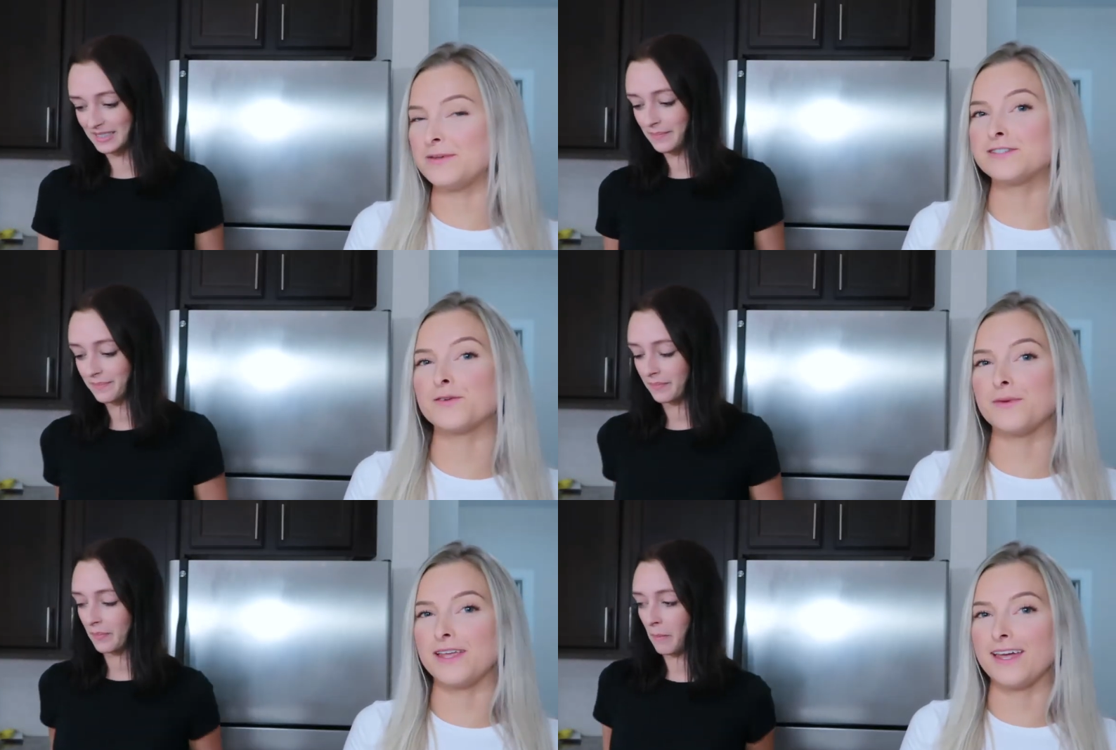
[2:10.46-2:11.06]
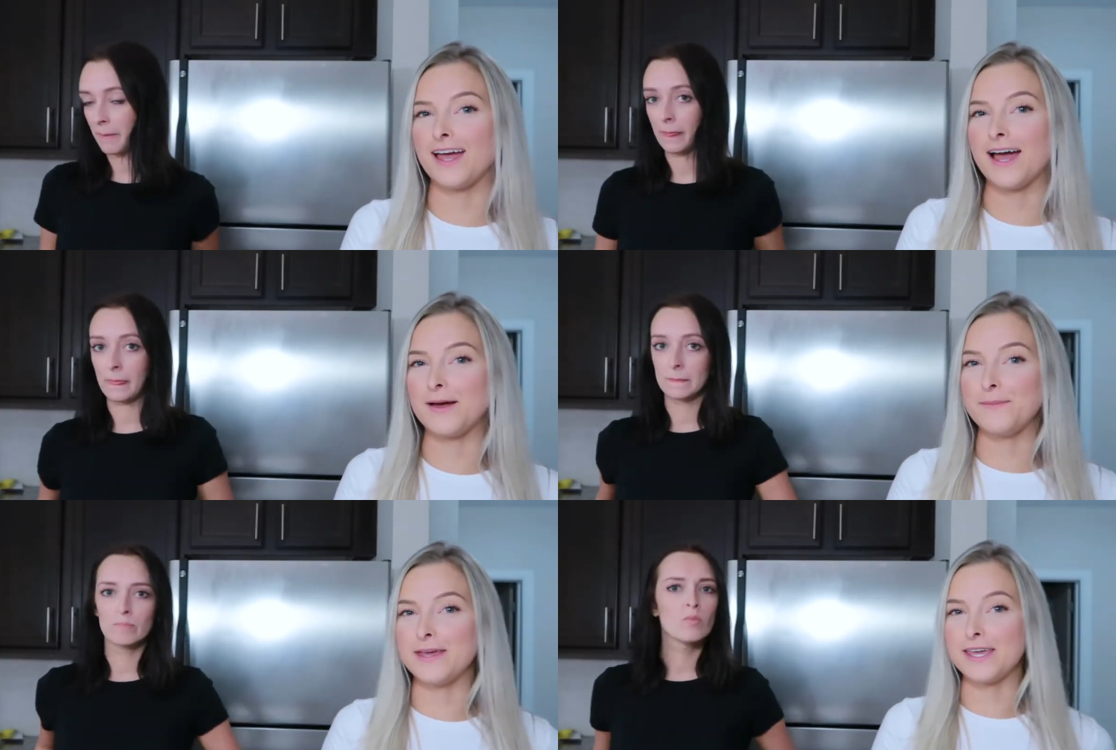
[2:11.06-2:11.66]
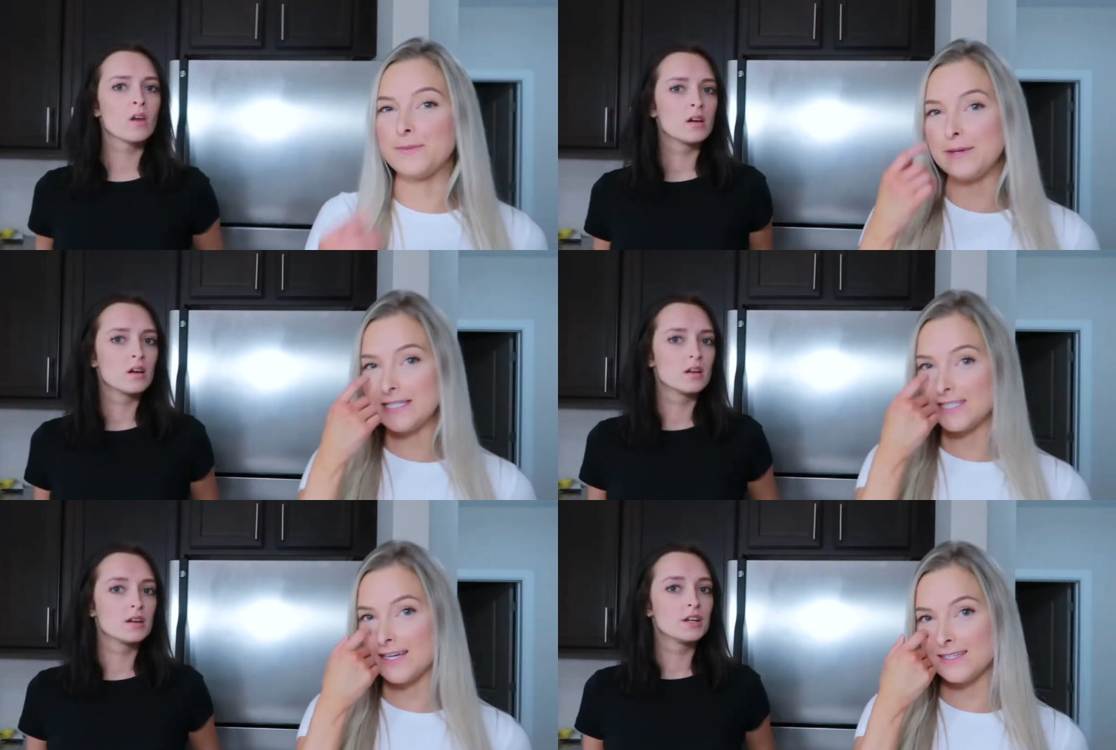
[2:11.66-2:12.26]
Speaker 1: miserably at making
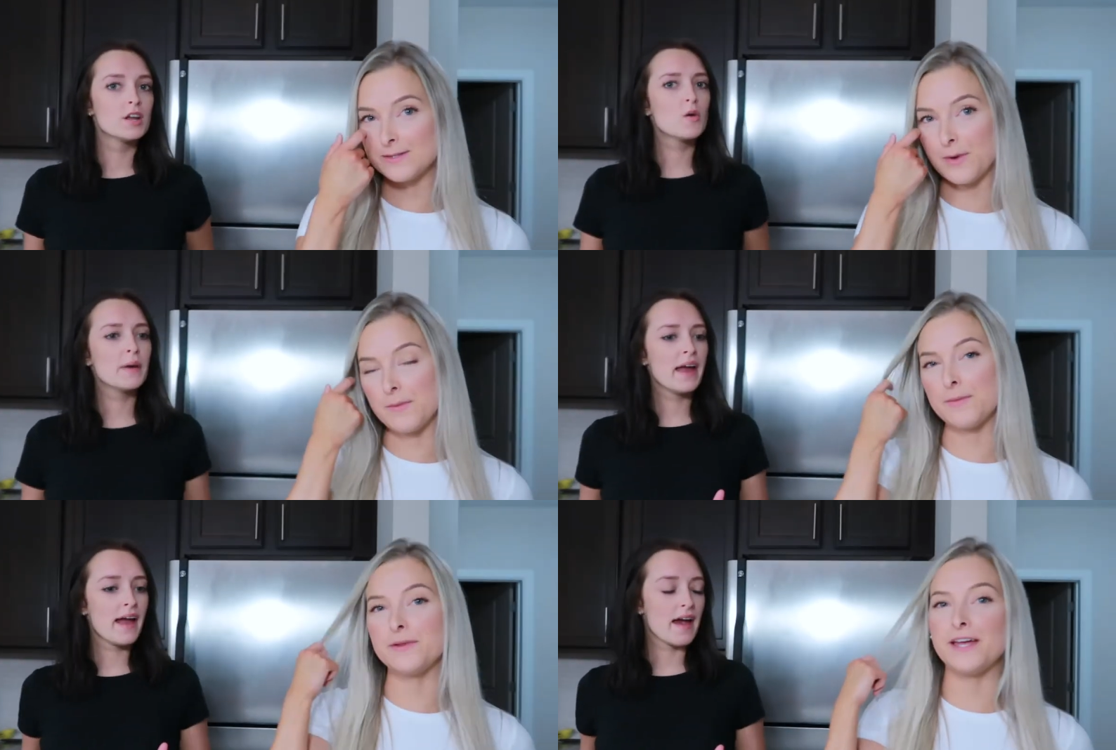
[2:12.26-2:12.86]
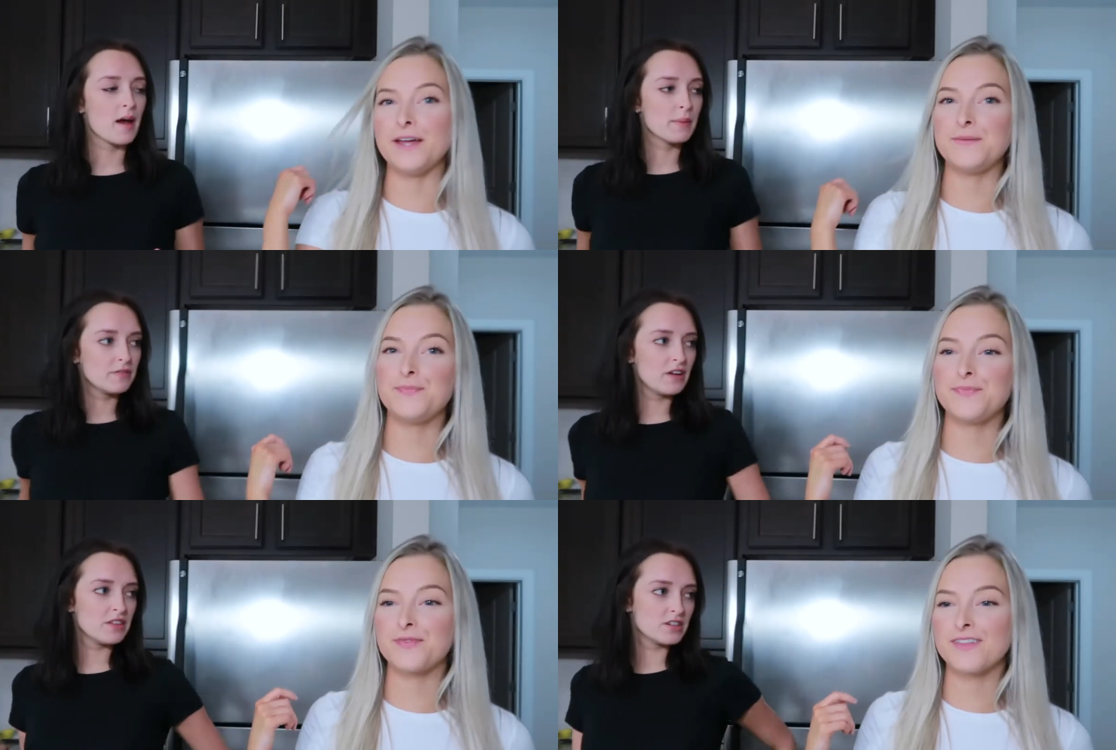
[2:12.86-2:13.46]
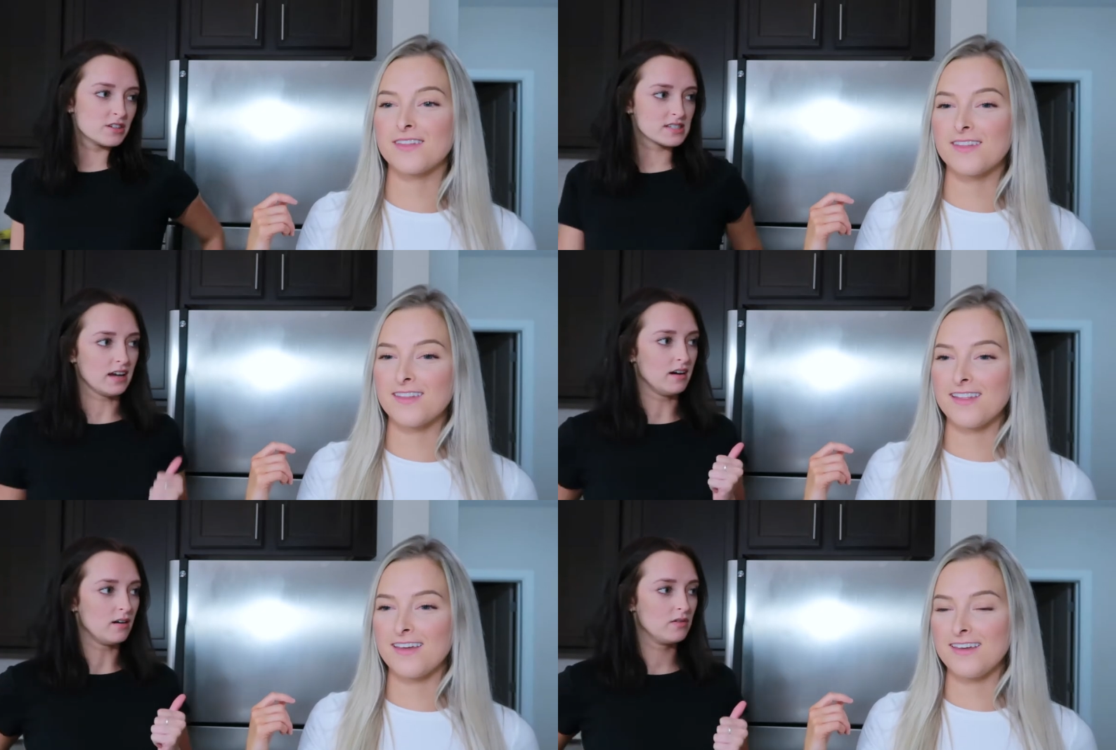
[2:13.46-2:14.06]
pizzas. Oh ma'am, have faith in
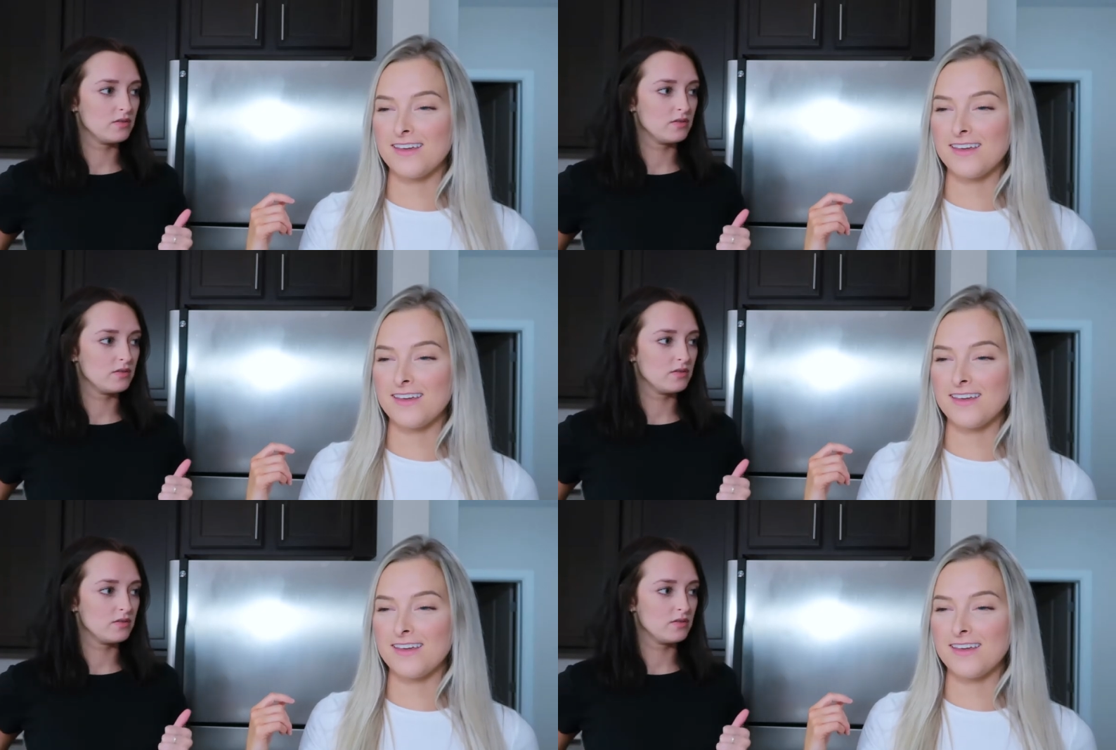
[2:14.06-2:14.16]
yourself.